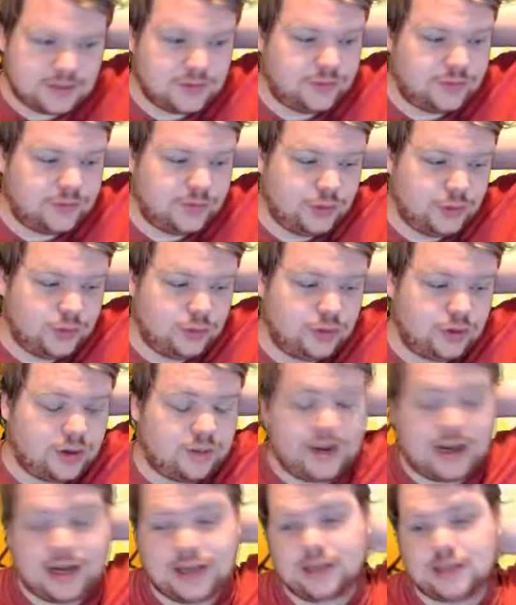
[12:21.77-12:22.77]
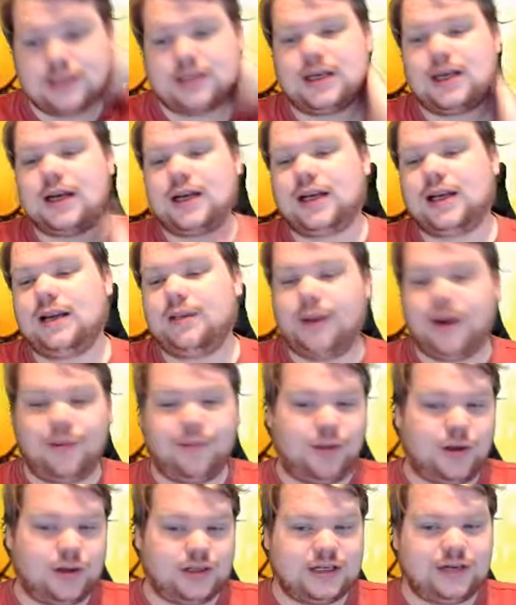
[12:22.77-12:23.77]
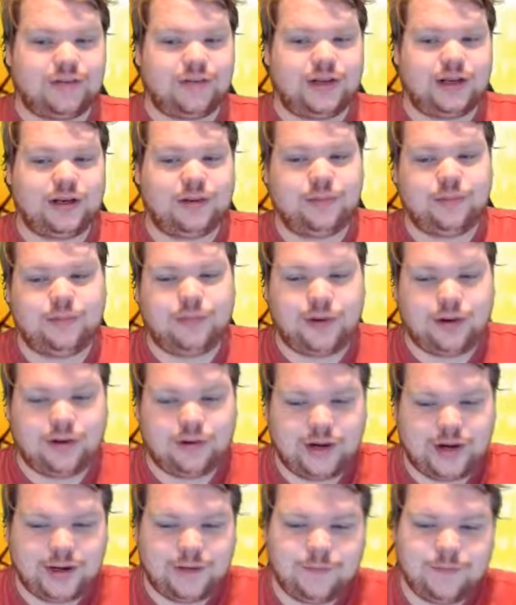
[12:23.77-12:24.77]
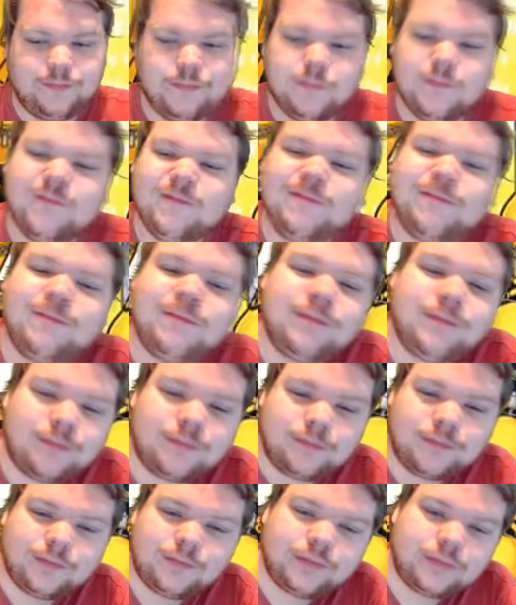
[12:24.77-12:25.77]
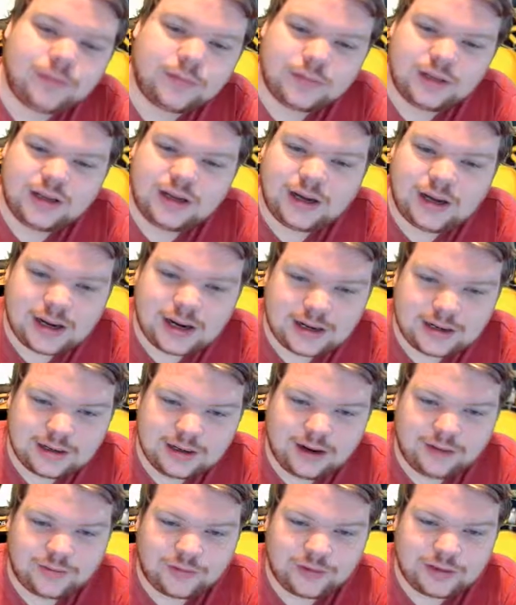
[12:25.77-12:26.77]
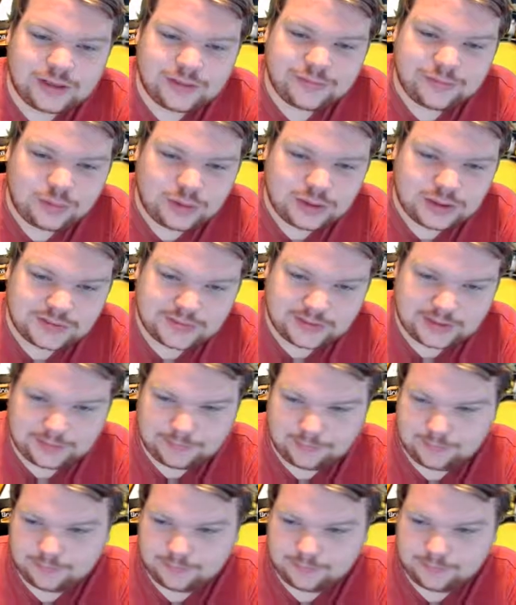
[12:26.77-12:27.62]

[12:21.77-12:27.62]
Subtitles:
through commands that I can let my mods and everything moderate. And I've got different ones for that,